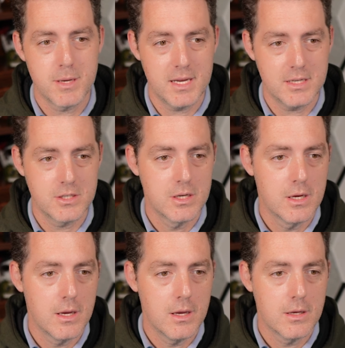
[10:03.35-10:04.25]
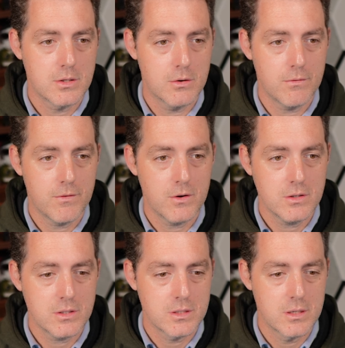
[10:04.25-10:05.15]
page. So
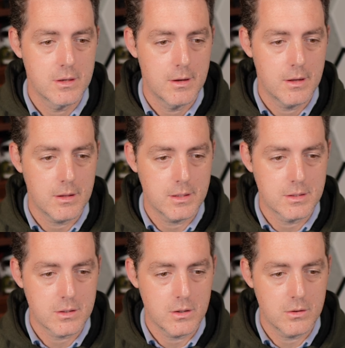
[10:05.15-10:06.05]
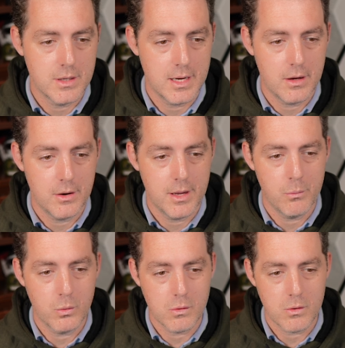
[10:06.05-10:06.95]
first, Let's go down
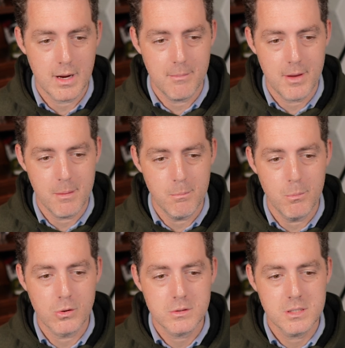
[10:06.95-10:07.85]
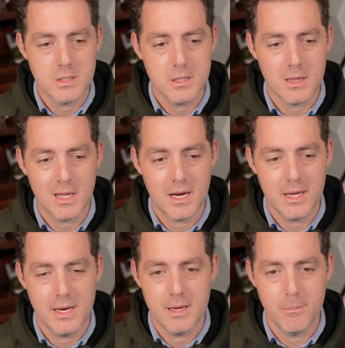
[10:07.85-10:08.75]
and we'll grab a
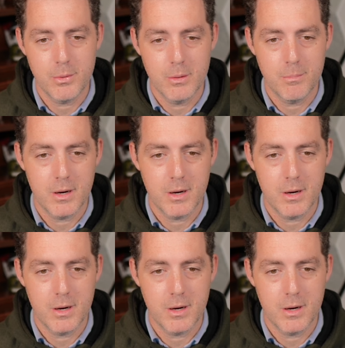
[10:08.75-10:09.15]
multi-line input